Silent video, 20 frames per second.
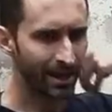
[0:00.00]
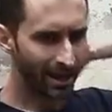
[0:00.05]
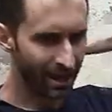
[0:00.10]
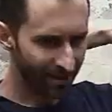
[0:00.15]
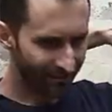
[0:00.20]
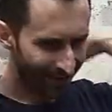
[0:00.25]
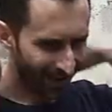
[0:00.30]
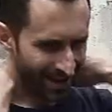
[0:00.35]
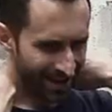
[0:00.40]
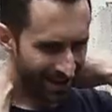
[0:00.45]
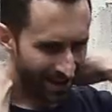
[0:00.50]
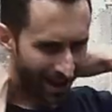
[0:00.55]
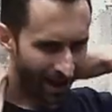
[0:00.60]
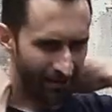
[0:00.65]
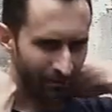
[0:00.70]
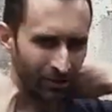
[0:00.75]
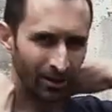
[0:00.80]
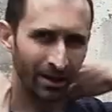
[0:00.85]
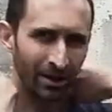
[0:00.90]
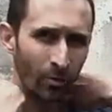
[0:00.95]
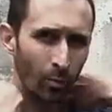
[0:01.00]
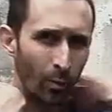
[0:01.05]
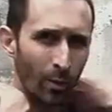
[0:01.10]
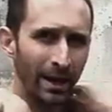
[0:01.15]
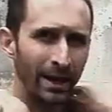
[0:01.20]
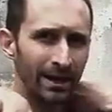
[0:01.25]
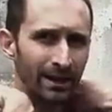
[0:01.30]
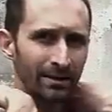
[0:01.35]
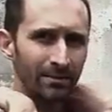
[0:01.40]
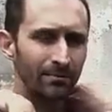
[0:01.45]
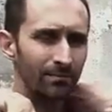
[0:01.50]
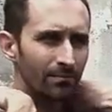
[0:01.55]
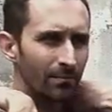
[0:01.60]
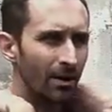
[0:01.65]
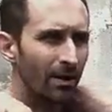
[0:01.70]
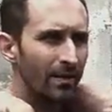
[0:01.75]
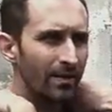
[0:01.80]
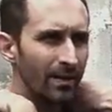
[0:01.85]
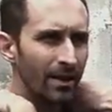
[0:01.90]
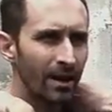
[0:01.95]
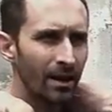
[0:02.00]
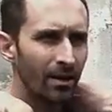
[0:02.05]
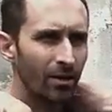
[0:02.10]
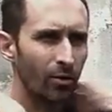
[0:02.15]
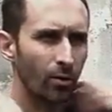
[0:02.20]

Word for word: if I have a lot of weight on there,